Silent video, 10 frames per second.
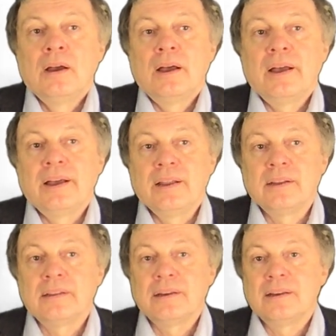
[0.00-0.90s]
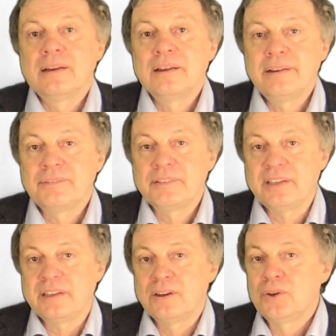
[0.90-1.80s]
And if
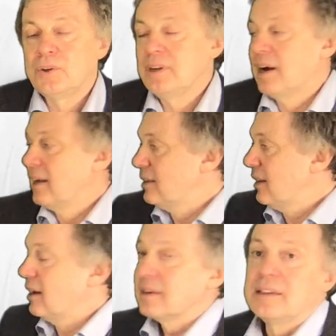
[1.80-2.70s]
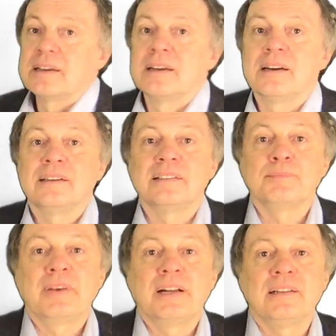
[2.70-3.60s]
the whole Antarctica is
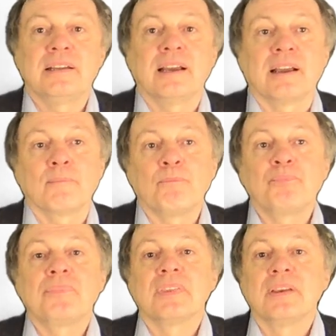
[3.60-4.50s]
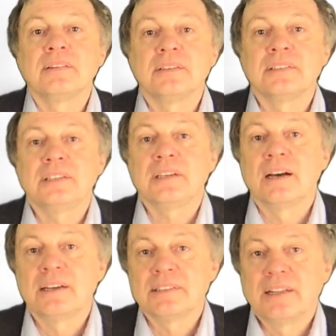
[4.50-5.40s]
melting, the sea
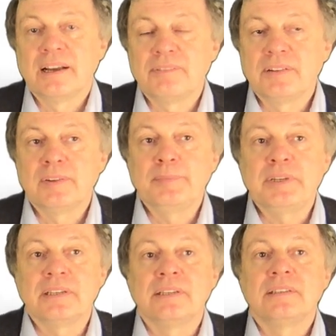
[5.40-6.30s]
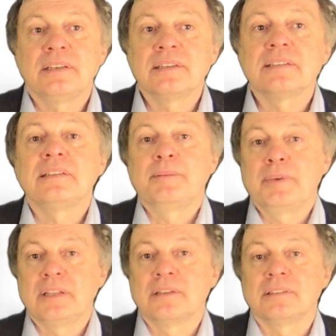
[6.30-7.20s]
rise level will be sixty
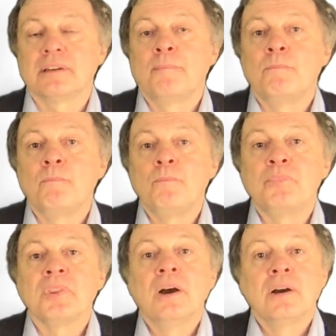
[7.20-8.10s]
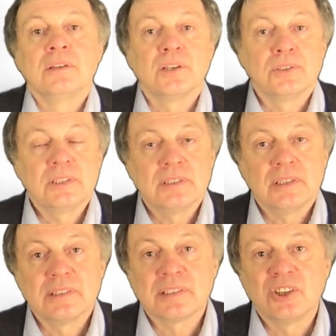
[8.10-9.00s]
meters. So this
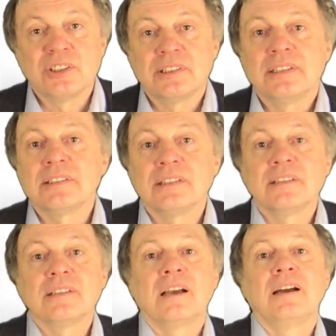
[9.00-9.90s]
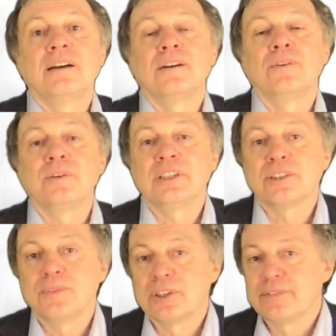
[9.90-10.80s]
is consistent with
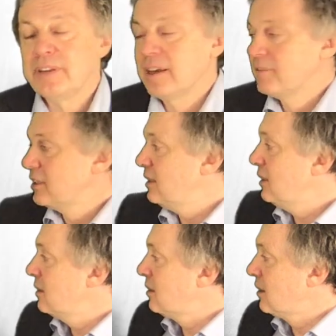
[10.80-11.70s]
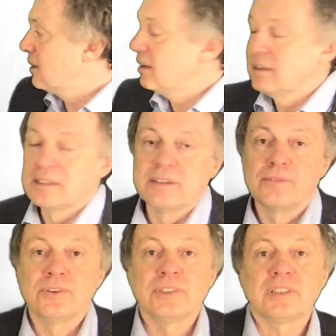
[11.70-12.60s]
what we have seen in the
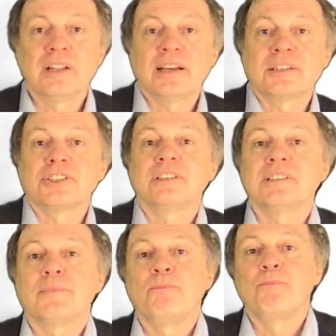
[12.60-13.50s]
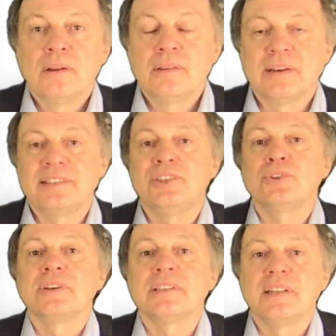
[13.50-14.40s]
first lectures, that
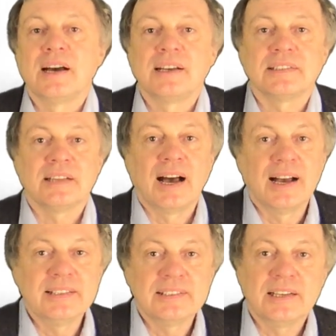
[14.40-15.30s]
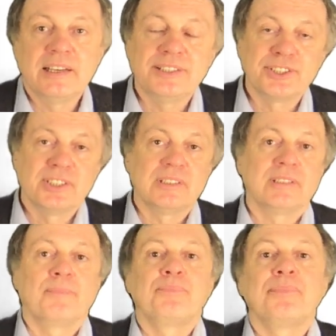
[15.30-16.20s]
during the last ice
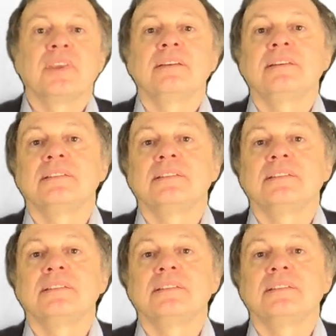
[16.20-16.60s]
ages the